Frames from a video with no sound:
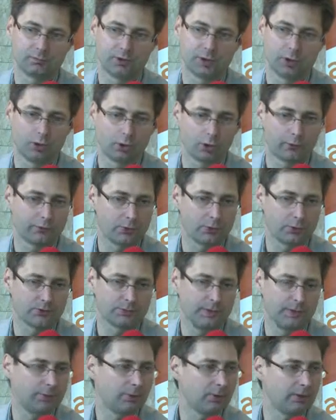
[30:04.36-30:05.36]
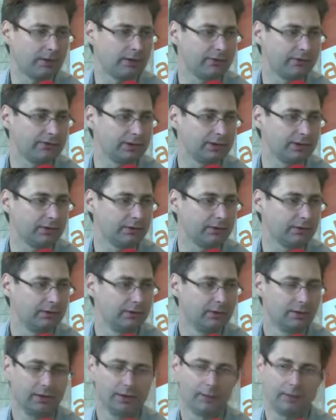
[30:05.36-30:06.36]
all of those people I've seen
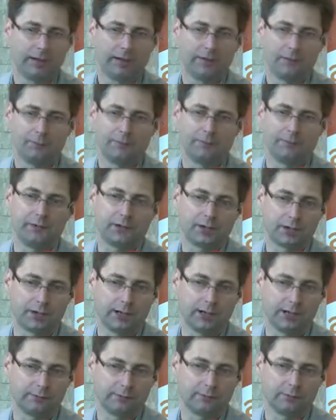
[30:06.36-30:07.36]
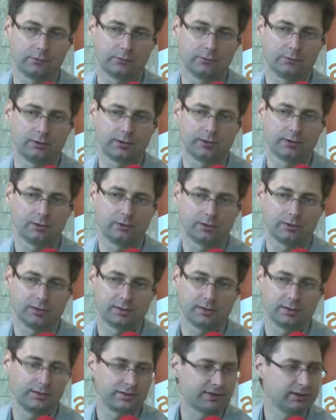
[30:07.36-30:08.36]
have been very careful,
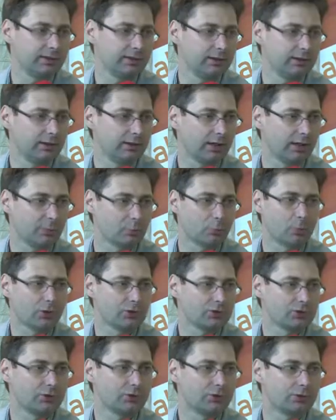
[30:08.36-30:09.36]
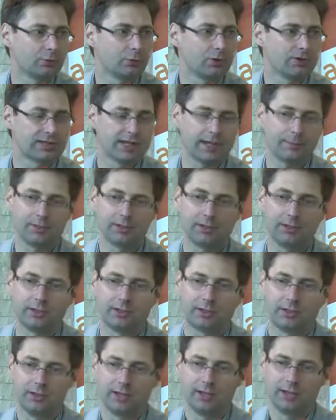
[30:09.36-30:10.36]
listening and watching to what's happening,
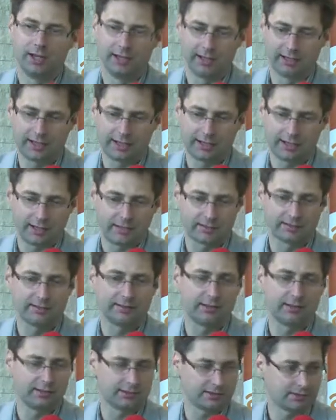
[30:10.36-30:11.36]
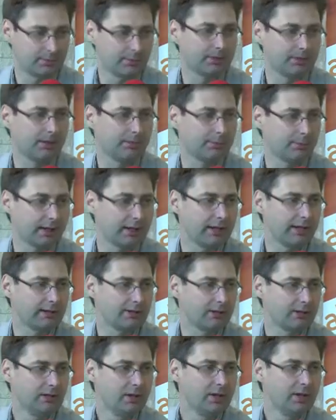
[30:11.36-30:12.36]
and I can see that it's being applied.
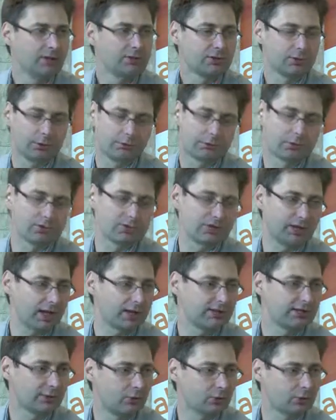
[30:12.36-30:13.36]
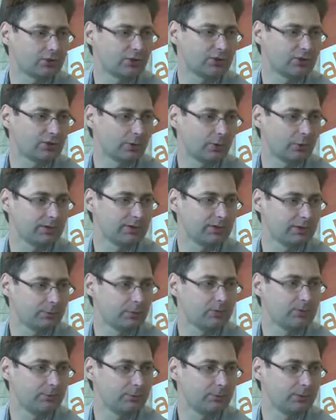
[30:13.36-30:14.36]
So of course the execution is always the
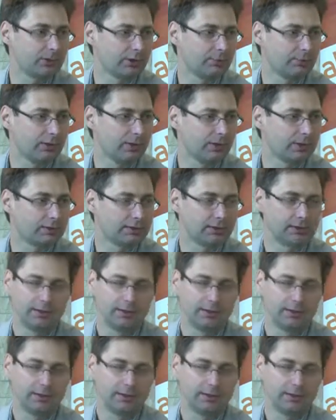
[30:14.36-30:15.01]
most important part,